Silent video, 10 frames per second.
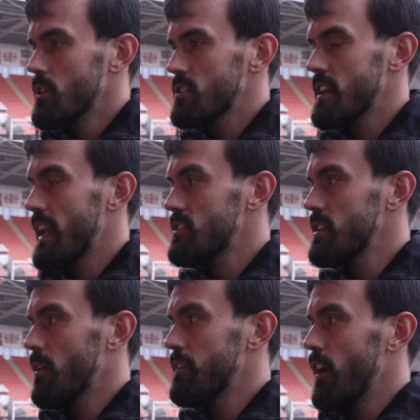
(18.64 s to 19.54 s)
So
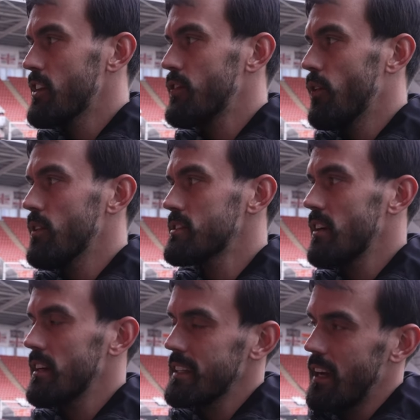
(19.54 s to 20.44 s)
naturally, my first thought was
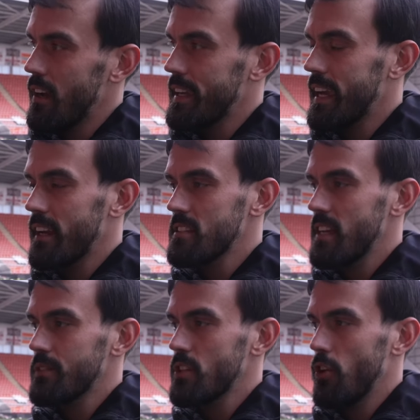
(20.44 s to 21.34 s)
kicking
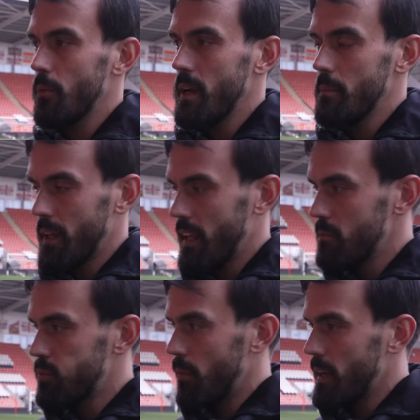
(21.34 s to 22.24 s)
ourselves a little bit, but
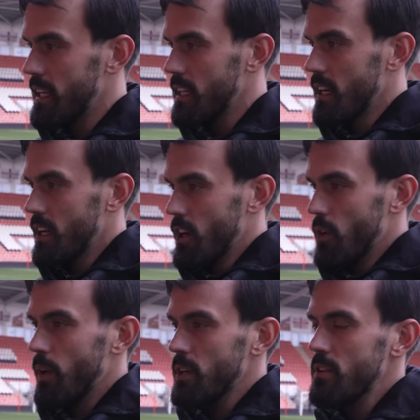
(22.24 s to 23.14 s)
then probably
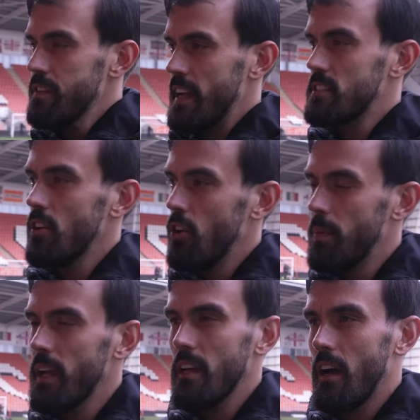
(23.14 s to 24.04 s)
when you reflect a little
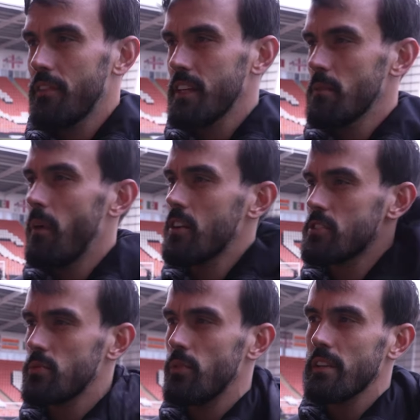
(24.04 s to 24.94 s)
bit, I think the
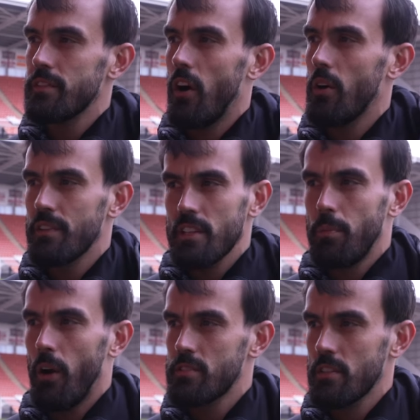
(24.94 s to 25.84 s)
margins were really fine. We've hit the
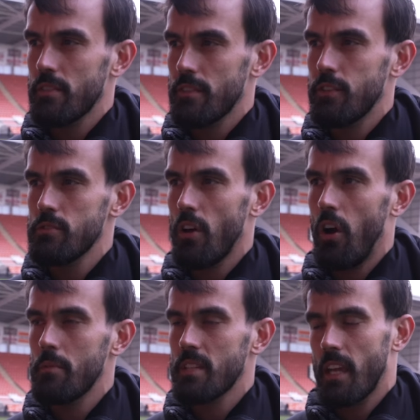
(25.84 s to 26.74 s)
post a few
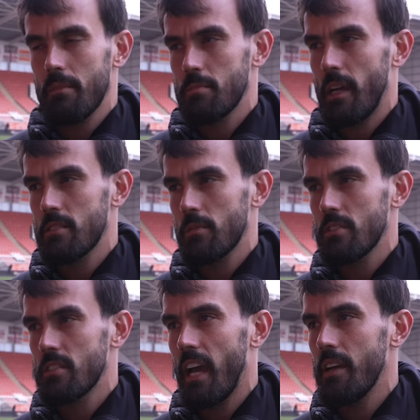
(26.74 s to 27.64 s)
times, the keeper's made some
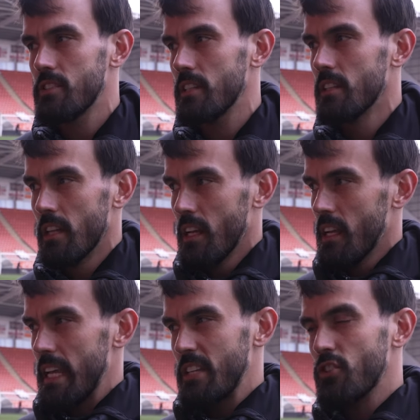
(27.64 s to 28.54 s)
good saves, and
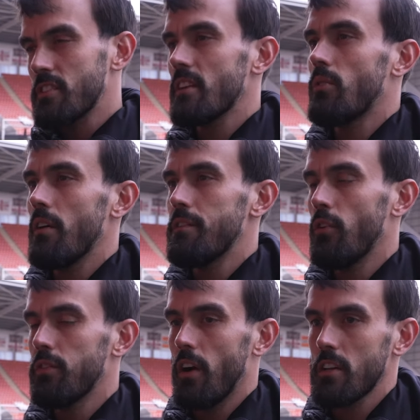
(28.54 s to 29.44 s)
it just didn't quite
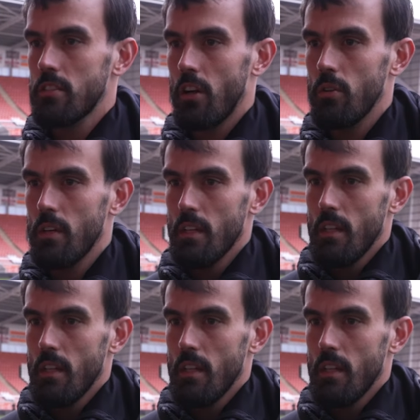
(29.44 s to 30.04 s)
fall for us. So